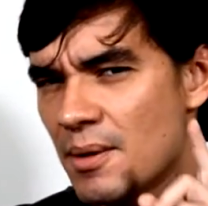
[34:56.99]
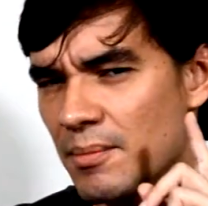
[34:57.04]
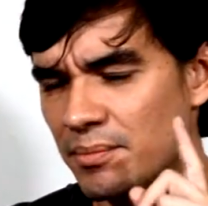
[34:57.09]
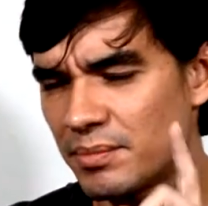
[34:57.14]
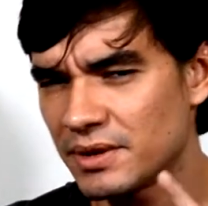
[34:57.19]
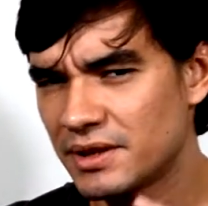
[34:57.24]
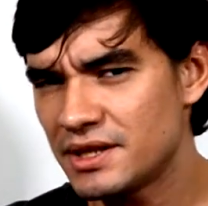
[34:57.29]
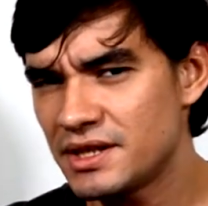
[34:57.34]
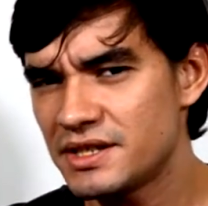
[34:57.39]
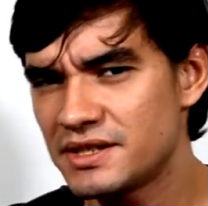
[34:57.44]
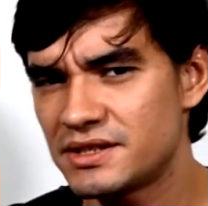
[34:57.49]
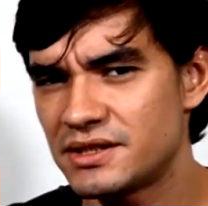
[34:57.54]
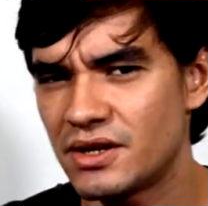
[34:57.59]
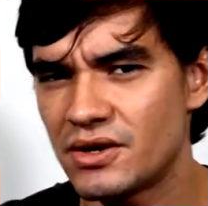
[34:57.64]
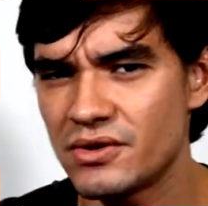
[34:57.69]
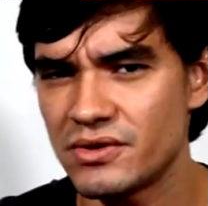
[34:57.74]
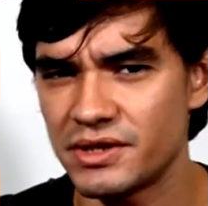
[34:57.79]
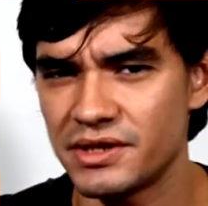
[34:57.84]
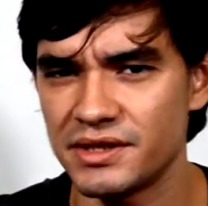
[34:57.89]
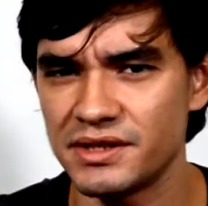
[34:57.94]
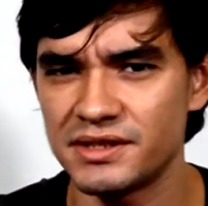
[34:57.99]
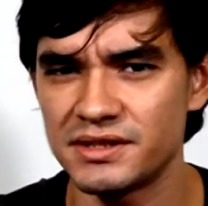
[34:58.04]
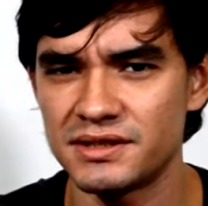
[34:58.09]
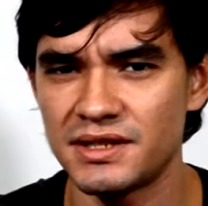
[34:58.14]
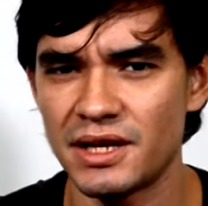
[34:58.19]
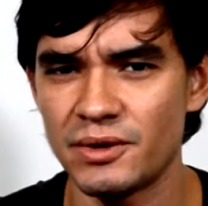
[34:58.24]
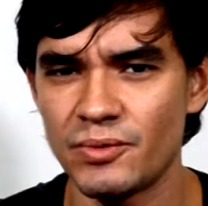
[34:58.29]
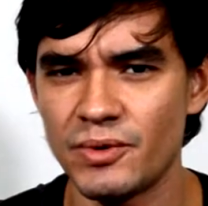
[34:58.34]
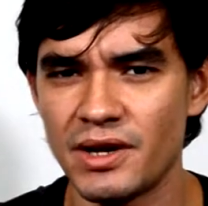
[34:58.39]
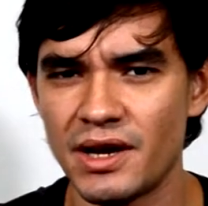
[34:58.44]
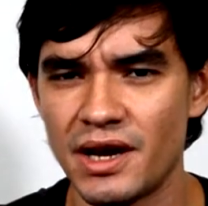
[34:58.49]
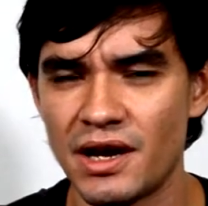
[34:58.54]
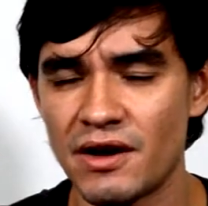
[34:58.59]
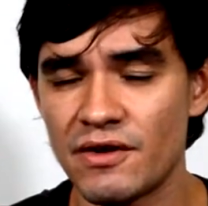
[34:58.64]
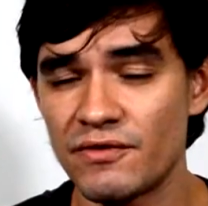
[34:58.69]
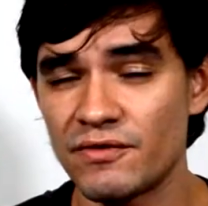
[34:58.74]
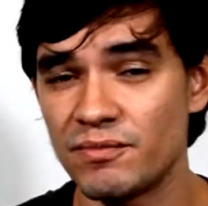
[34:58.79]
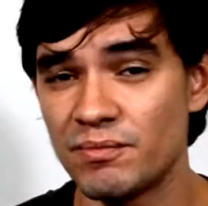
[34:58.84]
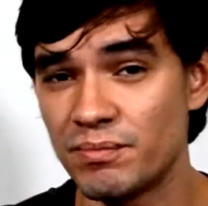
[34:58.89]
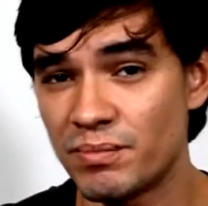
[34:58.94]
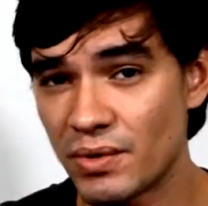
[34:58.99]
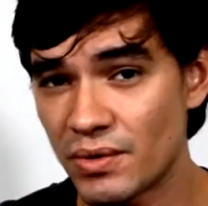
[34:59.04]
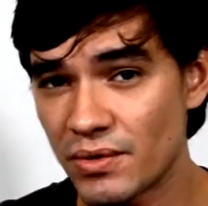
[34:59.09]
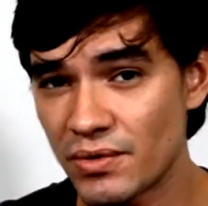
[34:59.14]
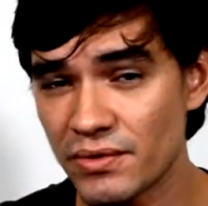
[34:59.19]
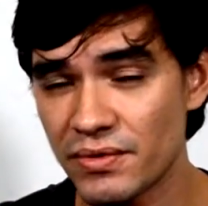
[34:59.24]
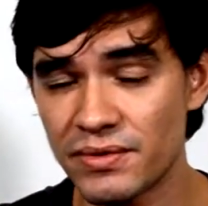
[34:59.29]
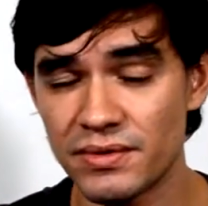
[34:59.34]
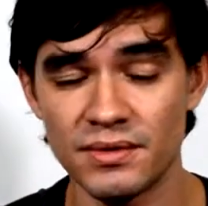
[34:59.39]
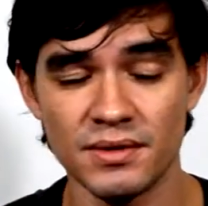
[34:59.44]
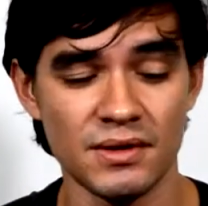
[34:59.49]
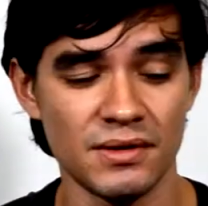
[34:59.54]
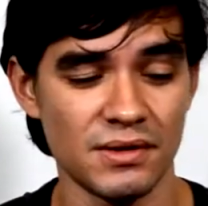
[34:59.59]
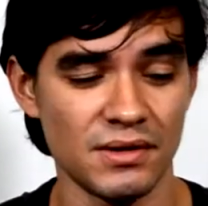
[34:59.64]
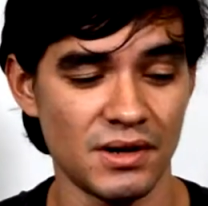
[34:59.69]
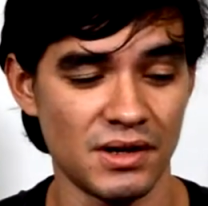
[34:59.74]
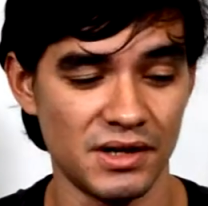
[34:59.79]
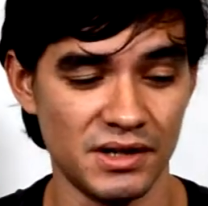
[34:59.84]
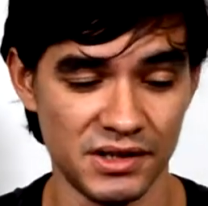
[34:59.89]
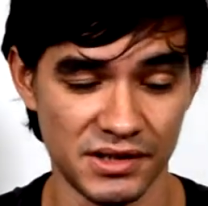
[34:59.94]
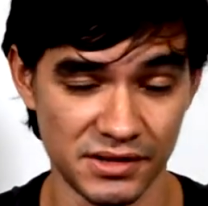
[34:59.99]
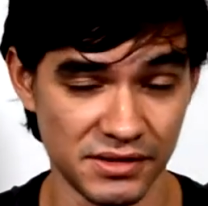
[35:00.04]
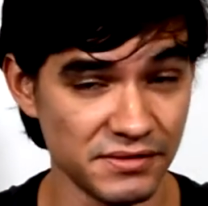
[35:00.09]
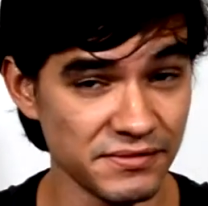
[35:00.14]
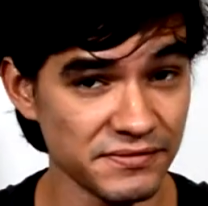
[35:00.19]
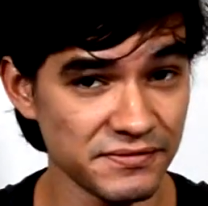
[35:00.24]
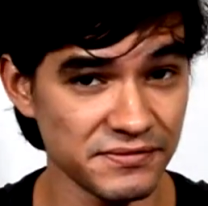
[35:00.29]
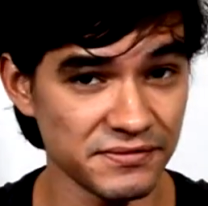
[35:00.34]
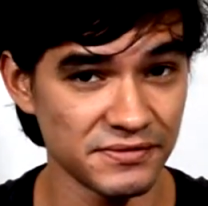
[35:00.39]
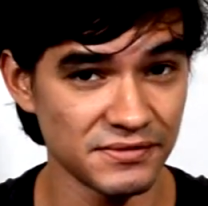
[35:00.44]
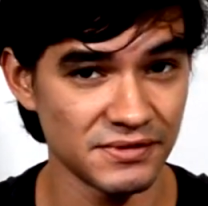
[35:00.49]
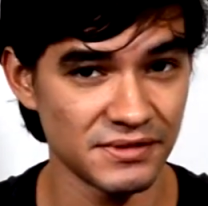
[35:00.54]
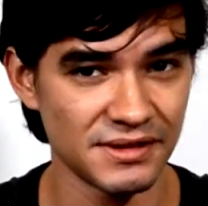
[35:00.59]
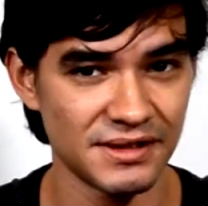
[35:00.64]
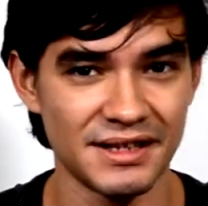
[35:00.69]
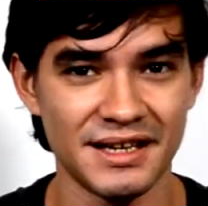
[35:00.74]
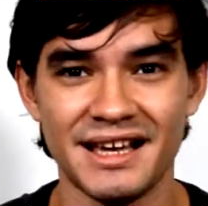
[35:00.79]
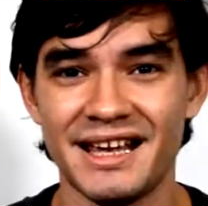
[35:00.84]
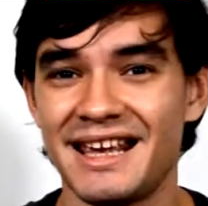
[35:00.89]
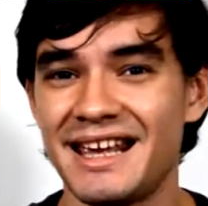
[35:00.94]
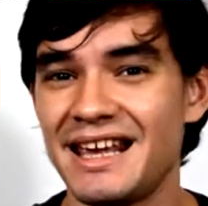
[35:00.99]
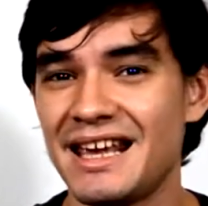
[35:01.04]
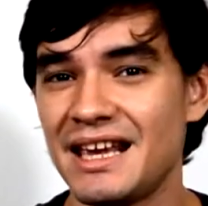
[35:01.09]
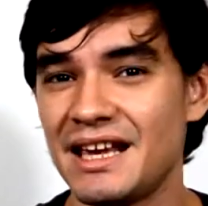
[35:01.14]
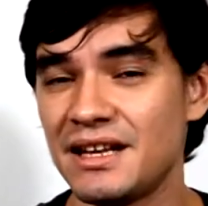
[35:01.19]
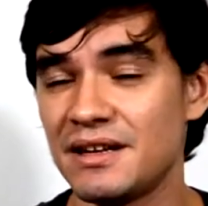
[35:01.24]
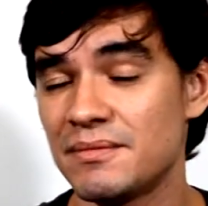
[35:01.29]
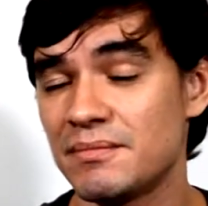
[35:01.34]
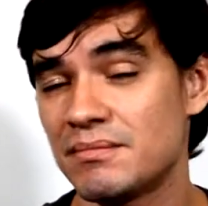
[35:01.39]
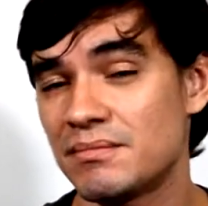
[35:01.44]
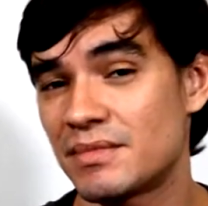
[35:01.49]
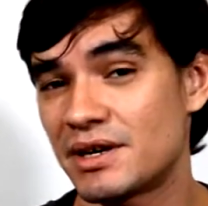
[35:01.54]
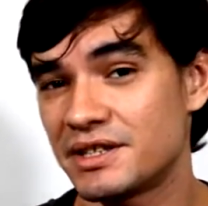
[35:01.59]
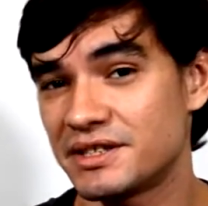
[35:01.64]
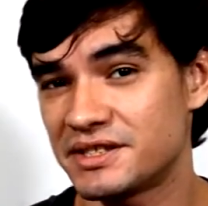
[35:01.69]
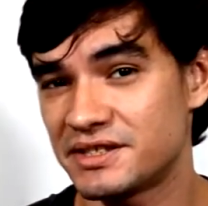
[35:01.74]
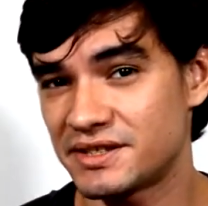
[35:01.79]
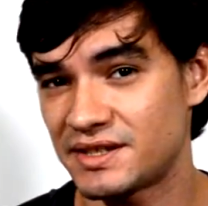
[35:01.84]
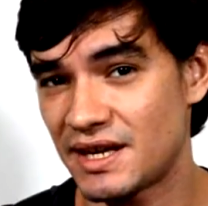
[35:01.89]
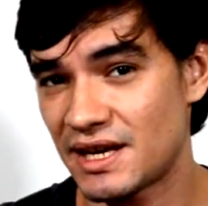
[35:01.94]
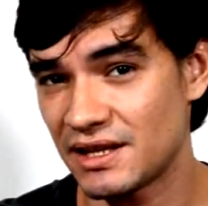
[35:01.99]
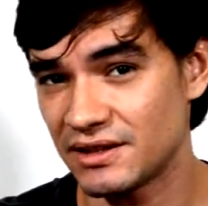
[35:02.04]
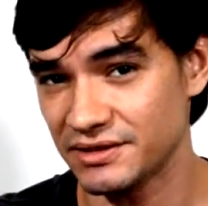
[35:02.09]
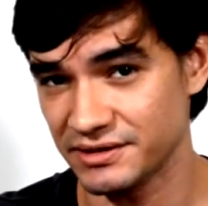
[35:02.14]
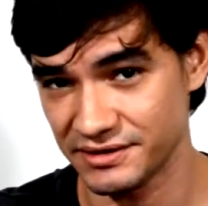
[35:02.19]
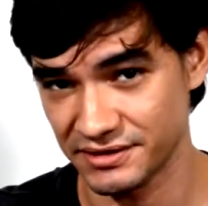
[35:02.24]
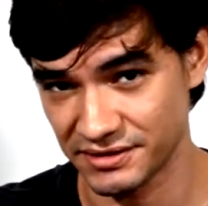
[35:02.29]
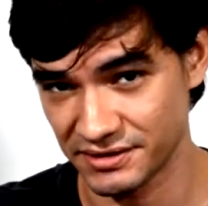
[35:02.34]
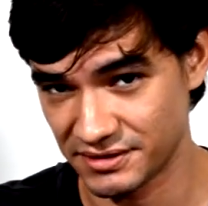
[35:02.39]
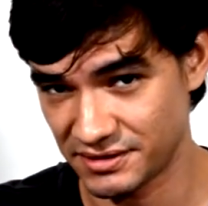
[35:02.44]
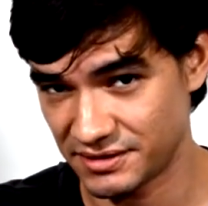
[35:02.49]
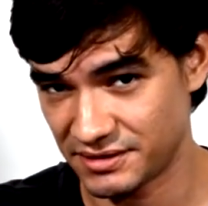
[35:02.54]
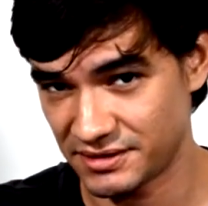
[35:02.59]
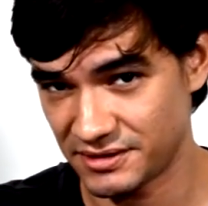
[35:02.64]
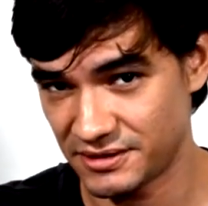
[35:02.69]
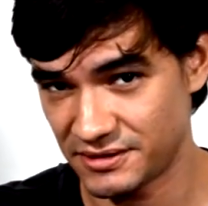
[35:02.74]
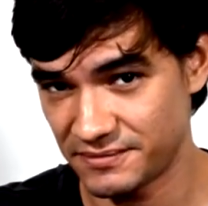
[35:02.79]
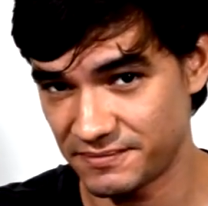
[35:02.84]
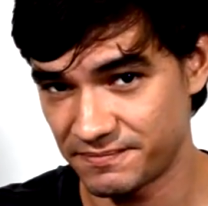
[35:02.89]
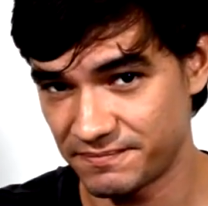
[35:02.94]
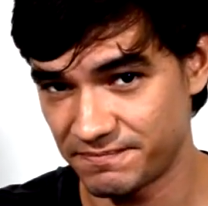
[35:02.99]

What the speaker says: Please notice that we have both of, and Marcella's.